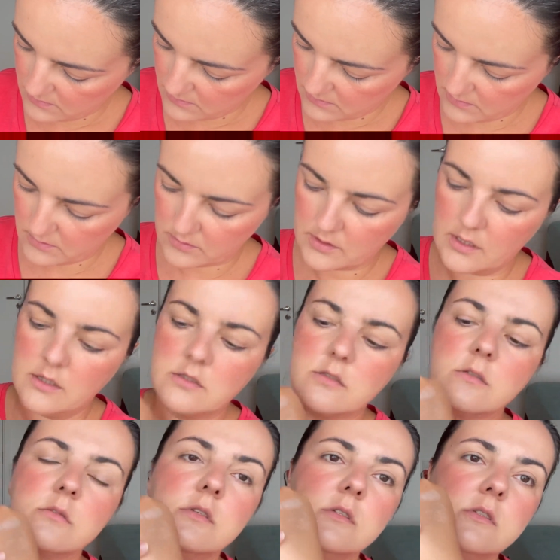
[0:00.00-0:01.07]
Okay, so
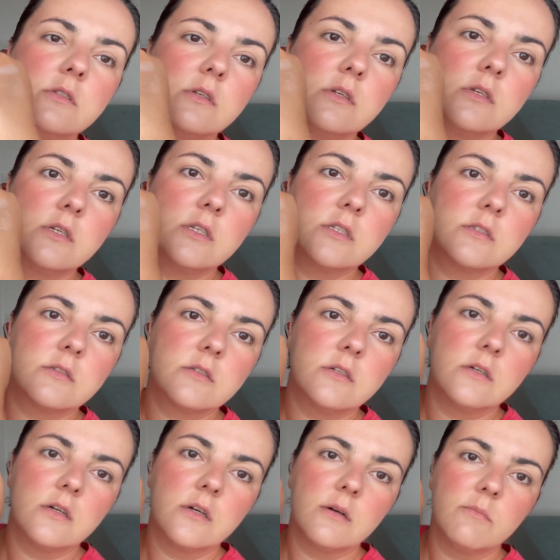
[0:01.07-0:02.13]
this is
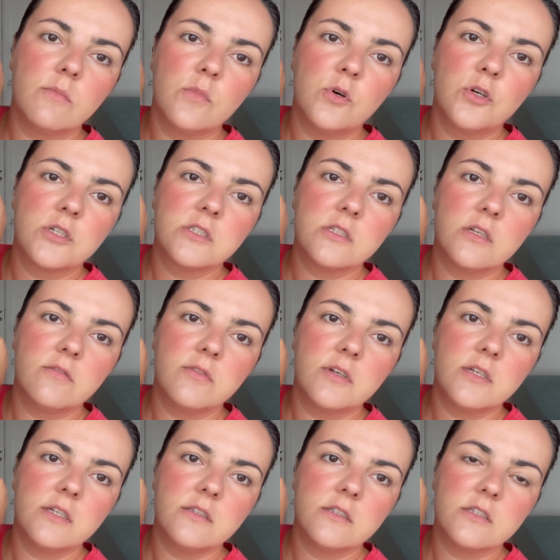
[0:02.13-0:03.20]
more
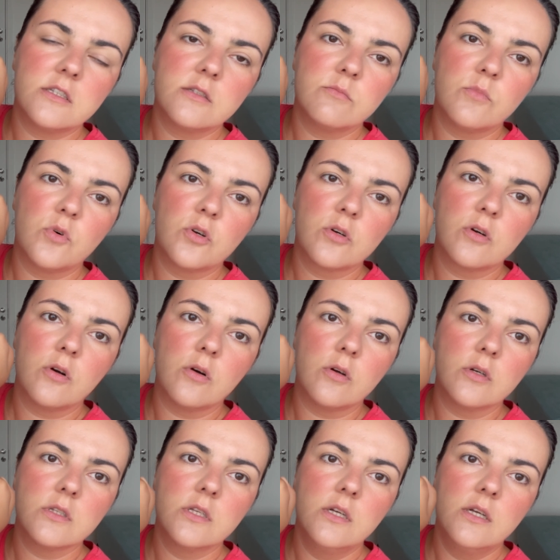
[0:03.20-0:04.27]
silvery and this is more
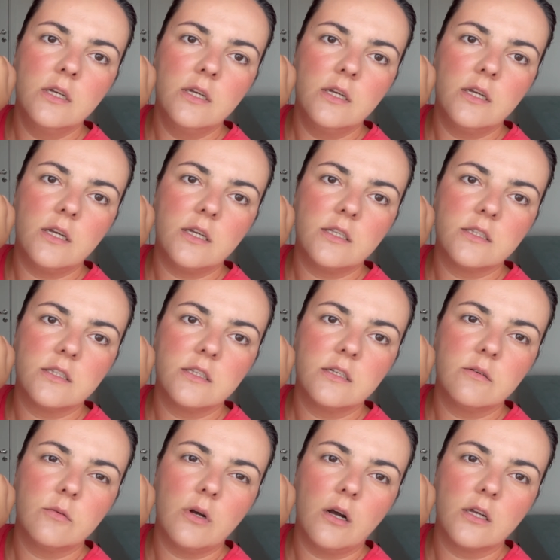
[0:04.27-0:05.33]
gold, and
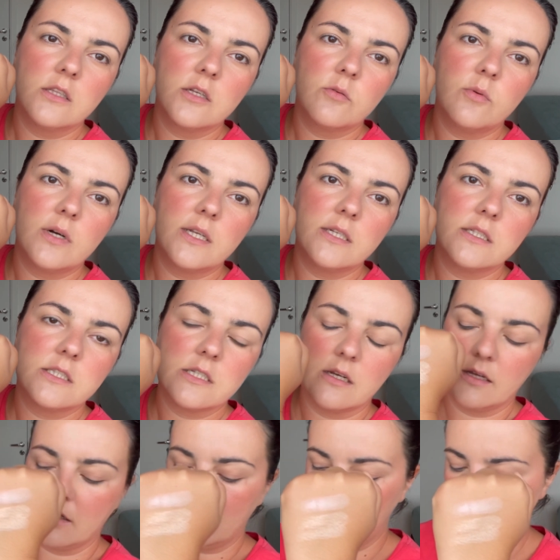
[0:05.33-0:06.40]
the other one it's
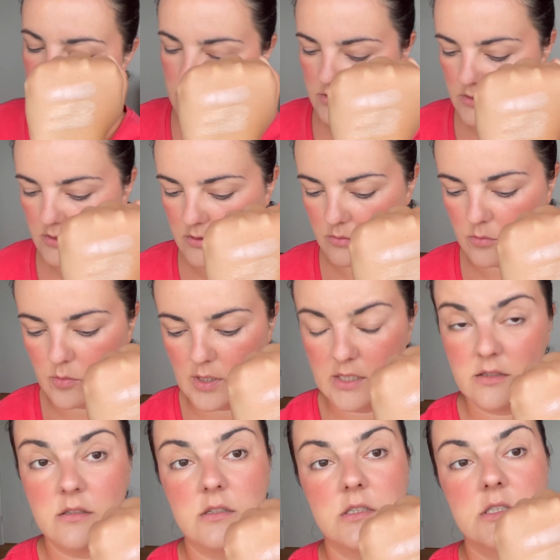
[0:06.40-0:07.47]
like on the
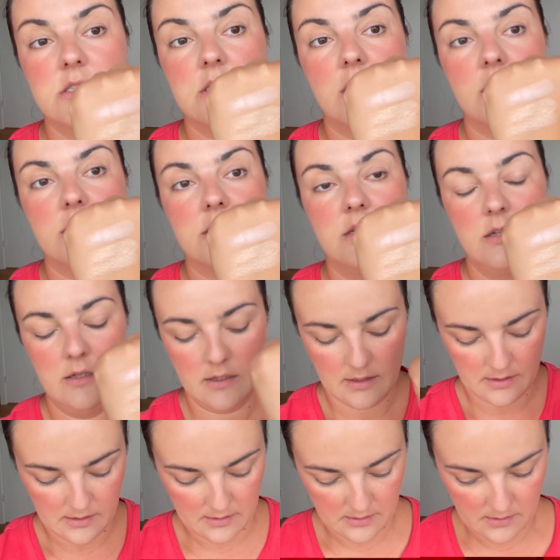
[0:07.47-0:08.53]
whiter side,
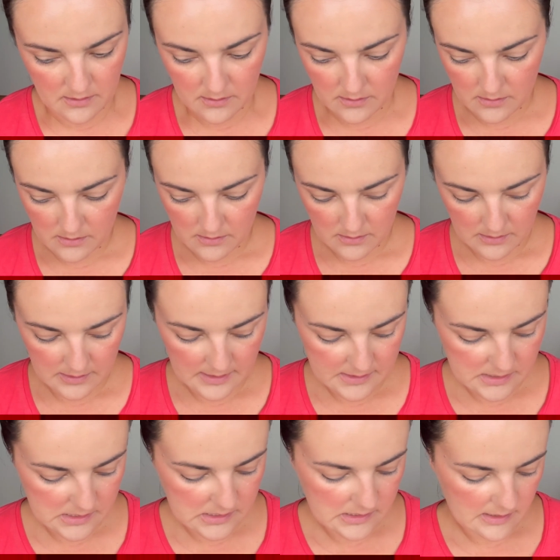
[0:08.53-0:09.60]
let's
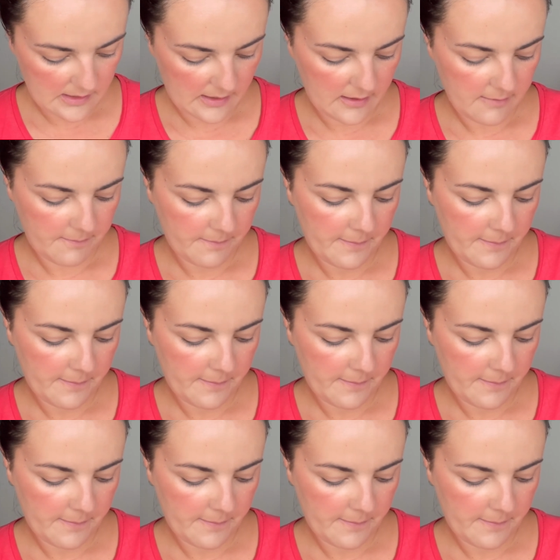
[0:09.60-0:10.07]
say.